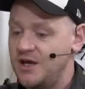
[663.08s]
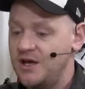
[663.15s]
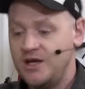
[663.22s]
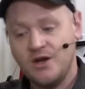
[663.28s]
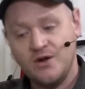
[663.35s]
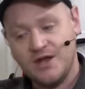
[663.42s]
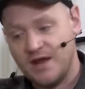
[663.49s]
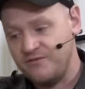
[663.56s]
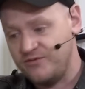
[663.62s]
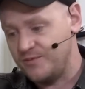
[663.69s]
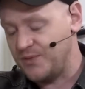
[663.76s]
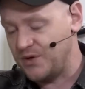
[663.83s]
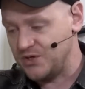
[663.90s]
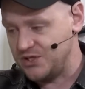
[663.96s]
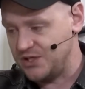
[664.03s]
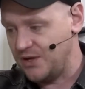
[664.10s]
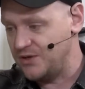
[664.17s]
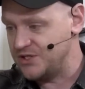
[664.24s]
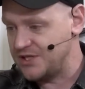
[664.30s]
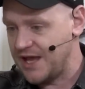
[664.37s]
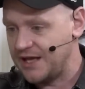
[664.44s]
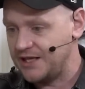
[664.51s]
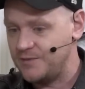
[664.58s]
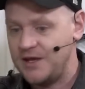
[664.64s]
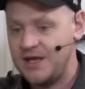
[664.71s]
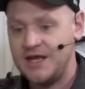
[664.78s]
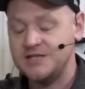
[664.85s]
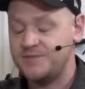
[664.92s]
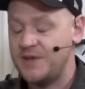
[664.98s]
you know, he came from Barcelona's
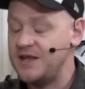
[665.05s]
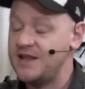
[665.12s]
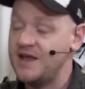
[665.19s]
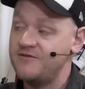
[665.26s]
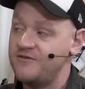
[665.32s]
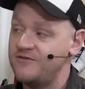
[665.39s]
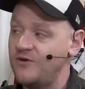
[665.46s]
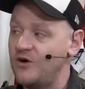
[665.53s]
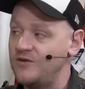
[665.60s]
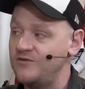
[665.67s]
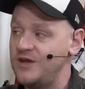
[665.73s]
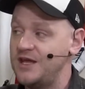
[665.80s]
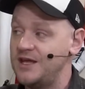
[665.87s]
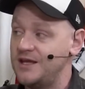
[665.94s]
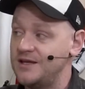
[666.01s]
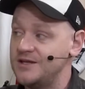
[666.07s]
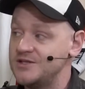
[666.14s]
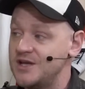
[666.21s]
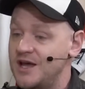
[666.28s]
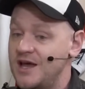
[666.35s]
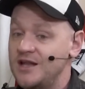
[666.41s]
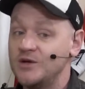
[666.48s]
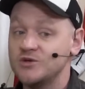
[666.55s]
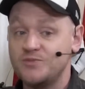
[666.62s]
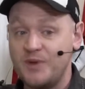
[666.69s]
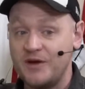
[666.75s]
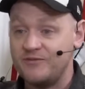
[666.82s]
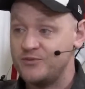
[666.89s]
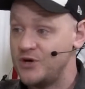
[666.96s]
academy. He's been there for five years. There was a
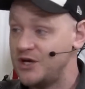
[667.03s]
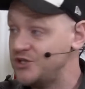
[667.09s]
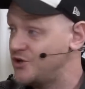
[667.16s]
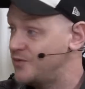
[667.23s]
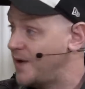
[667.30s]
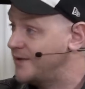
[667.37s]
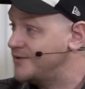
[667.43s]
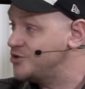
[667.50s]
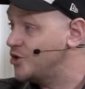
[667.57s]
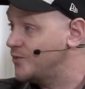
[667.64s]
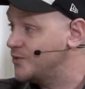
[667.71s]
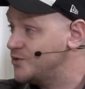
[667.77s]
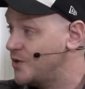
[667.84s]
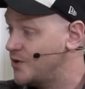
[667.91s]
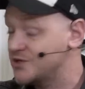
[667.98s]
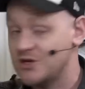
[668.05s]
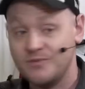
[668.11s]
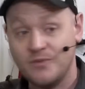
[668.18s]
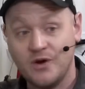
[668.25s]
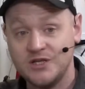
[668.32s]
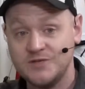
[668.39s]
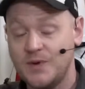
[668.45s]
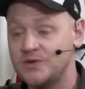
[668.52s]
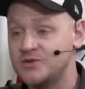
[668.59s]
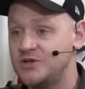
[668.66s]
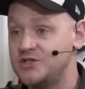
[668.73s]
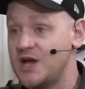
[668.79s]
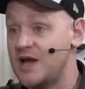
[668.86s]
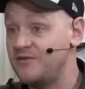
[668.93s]
bit of pressure about his job as well because I, I, spoke
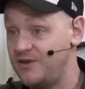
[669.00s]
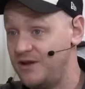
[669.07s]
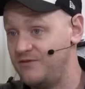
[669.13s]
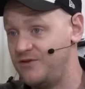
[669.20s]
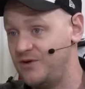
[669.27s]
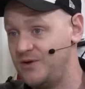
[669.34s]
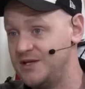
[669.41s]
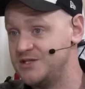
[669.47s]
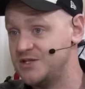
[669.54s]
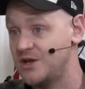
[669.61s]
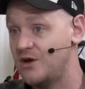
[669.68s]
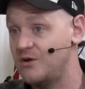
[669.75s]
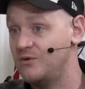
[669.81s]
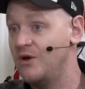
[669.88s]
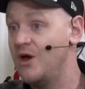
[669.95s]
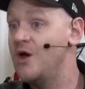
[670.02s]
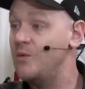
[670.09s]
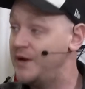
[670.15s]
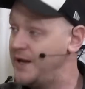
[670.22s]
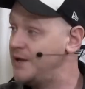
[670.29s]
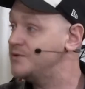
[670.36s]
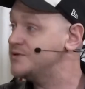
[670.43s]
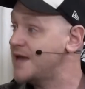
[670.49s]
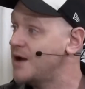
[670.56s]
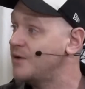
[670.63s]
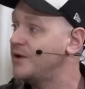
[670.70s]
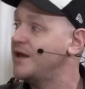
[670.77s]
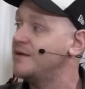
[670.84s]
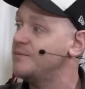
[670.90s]
to Xavi a few years ago when he was
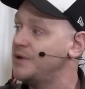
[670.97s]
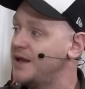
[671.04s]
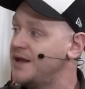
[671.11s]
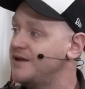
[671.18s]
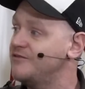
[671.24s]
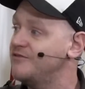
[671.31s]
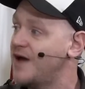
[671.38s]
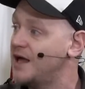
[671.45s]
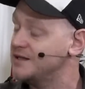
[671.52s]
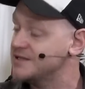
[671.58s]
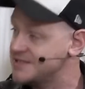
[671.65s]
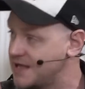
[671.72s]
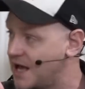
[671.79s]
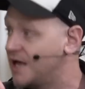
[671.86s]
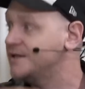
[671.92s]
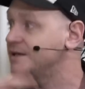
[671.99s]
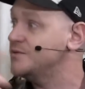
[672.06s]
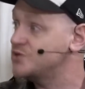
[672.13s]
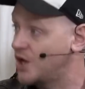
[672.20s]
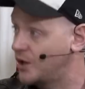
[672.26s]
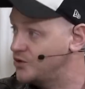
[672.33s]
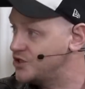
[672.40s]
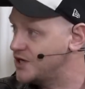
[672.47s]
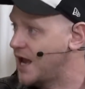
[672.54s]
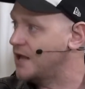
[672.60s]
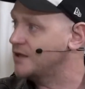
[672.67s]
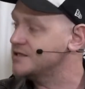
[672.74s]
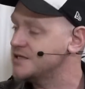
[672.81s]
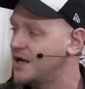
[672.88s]
out here playing for Al Saad and he was coaching at
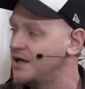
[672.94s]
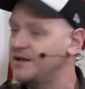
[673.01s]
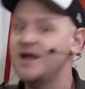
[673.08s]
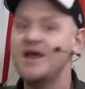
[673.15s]
Al Saad.